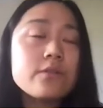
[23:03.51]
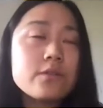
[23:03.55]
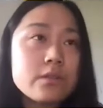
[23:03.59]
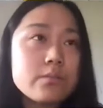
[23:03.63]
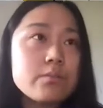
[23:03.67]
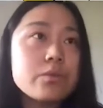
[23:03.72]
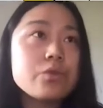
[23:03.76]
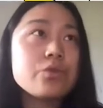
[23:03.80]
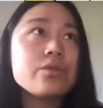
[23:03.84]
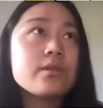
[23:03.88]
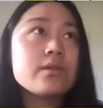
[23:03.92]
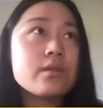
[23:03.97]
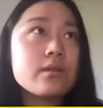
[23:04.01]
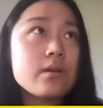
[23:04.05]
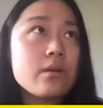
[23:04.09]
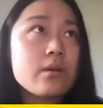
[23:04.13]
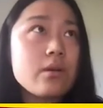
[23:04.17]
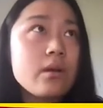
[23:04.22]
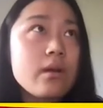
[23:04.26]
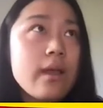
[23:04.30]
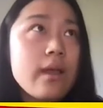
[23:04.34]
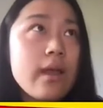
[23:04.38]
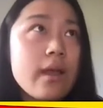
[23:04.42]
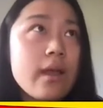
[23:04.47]
difference between
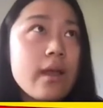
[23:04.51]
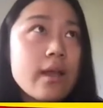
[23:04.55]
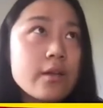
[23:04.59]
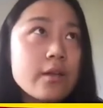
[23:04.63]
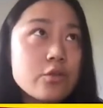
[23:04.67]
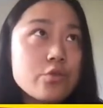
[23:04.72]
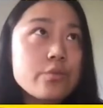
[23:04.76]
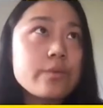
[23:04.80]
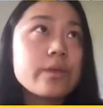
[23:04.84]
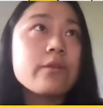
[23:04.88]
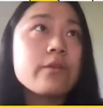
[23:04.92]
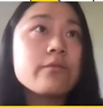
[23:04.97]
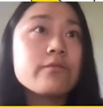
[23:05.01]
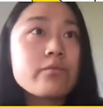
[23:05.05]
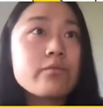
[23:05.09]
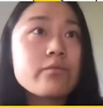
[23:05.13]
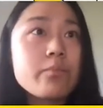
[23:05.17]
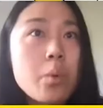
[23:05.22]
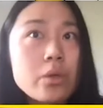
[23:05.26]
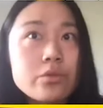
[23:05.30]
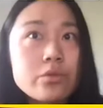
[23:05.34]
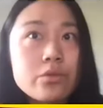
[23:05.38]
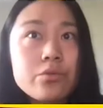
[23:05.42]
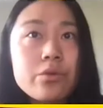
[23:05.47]
the entropy of
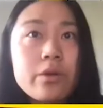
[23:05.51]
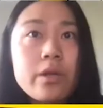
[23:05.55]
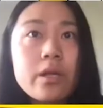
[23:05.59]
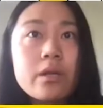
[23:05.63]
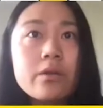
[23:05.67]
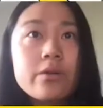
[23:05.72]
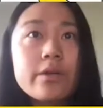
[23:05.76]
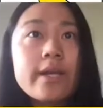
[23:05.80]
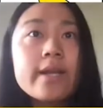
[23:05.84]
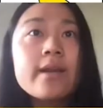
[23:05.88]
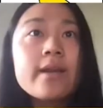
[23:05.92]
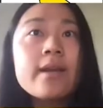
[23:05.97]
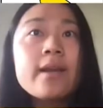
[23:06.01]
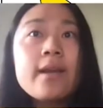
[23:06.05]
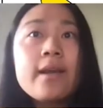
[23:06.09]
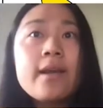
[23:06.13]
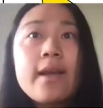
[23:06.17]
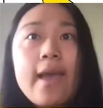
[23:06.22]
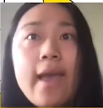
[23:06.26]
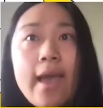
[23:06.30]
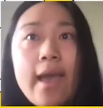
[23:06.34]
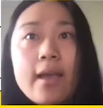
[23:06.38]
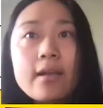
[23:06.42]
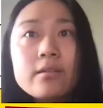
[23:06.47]
point to query
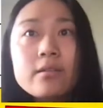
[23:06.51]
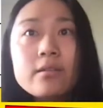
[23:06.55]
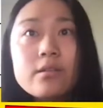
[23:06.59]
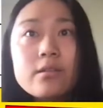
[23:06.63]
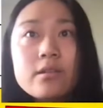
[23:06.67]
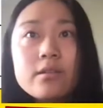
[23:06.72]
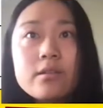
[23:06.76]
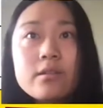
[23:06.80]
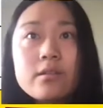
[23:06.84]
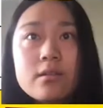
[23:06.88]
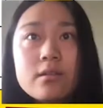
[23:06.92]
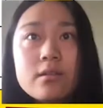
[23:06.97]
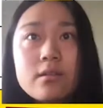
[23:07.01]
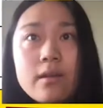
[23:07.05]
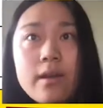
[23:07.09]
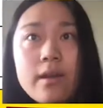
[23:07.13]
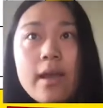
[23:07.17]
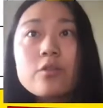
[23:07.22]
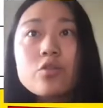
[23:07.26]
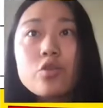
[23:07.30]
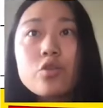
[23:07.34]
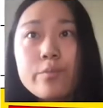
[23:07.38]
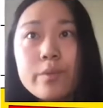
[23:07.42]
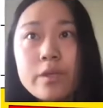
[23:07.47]
and
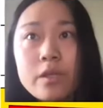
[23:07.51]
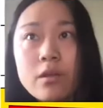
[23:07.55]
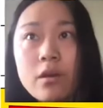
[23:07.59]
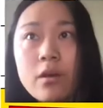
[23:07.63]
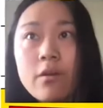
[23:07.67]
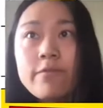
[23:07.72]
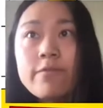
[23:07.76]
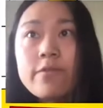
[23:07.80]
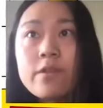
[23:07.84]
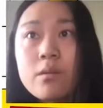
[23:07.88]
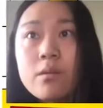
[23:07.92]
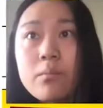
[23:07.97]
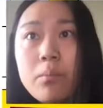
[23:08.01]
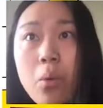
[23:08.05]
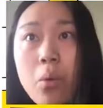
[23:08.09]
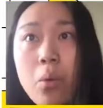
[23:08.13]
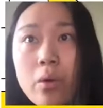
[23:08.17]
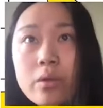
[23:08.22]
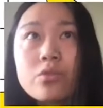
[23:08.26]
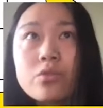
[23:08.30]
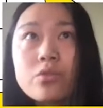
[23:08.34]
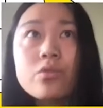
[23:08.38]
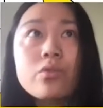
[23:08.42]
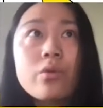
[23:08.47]
the entropy of the
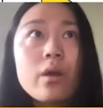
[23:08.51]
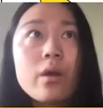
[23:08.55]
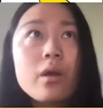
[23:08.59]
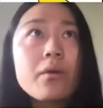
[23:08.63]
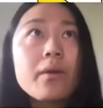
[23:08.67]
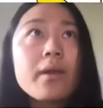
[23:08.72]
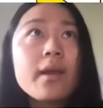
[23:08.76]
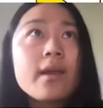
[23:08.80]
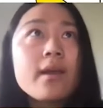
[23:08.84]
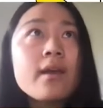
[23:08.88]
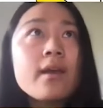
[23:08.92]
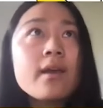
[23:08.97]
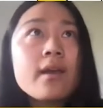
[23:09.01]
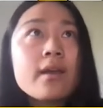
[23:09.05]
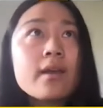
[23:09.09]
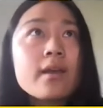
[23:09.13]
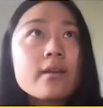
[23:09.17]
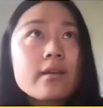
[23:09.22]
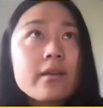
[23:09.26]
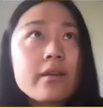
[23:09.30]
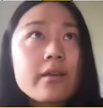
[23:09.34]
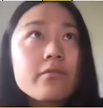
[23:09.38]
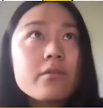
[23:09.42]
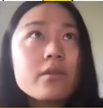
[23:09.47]
point to query
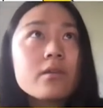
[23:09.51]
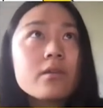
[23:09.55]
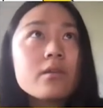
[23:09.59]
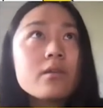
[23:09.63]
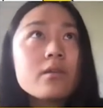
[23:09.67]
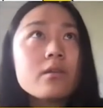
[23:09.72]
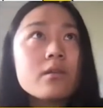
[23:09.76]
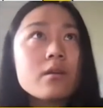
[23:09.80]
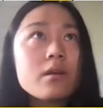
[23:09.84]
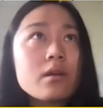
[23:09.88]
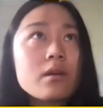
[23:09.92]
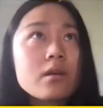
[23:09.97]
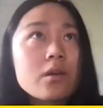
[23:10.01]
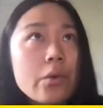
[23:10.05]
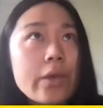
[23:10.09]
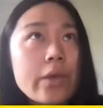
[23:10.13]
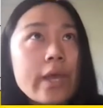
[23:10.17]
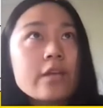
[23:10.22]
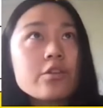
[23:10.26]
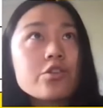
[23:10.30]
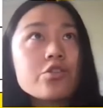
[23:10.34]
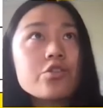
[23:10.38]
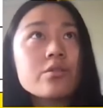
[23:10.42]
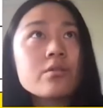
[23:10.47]
given the
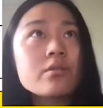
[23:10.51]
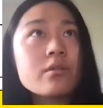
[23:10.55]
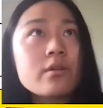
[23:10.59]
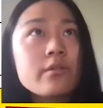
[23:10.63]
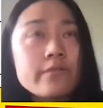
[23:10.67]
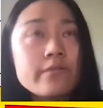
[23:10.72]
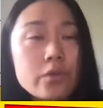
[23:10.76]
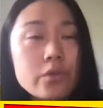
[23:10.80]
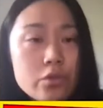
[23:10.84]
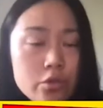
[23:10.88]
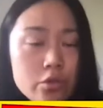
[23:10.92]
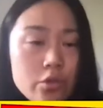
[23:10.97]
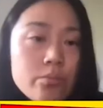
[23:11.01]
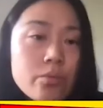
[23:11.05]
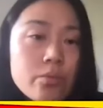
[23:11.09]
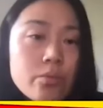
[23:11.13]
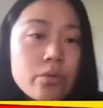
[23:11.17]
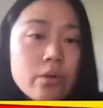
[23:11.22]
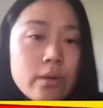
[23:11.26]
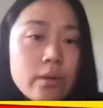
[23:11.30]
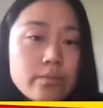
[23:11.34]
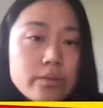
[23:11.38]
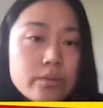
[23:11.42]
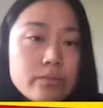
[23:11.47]
location of the
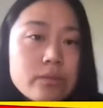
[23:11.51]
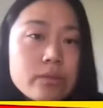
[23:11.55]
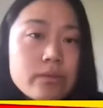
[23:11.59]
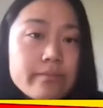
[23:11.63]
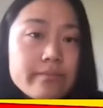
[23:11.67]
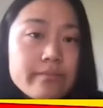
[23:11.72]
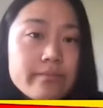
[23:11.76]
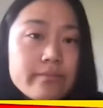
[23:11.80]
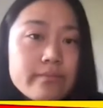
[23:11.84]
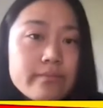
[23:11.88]
global optimal.